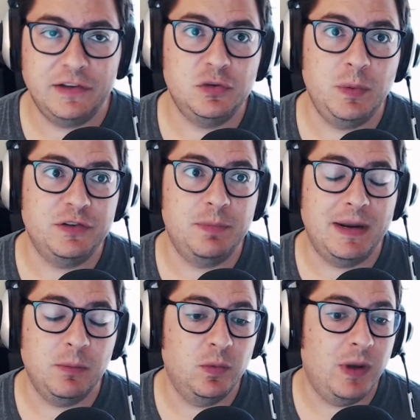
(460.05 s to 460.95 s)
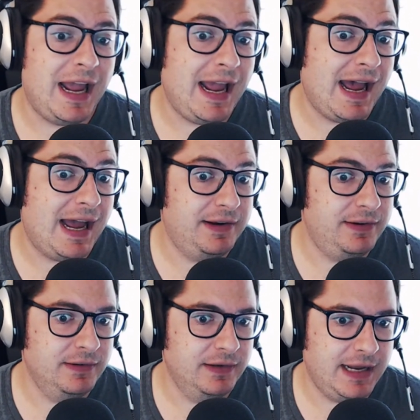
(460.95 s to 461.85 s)
or not switch, but will
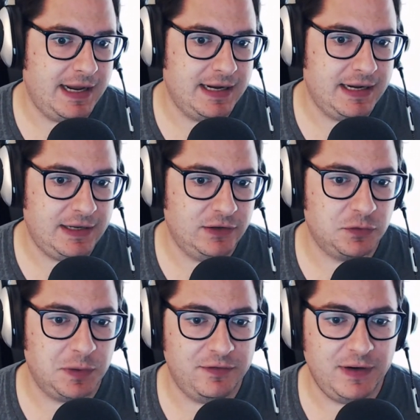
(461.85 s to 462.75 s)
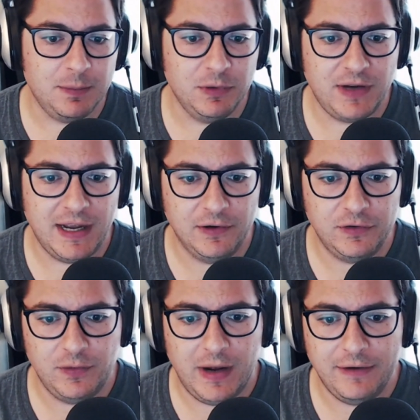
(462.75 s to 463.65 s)
add a in-screen fingerprint
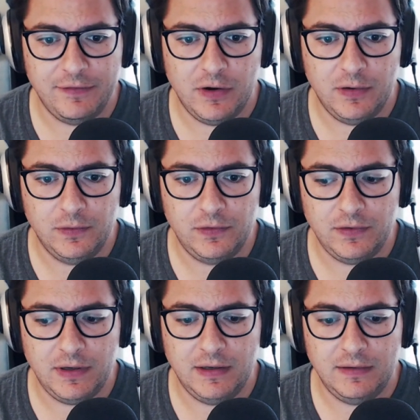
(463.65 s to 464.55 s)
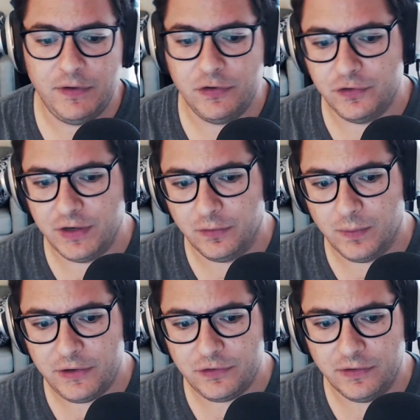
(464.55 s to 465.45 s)
scanner to iPhones in future
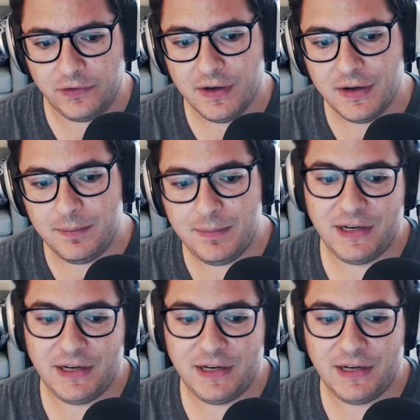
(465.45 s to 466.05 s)
generations.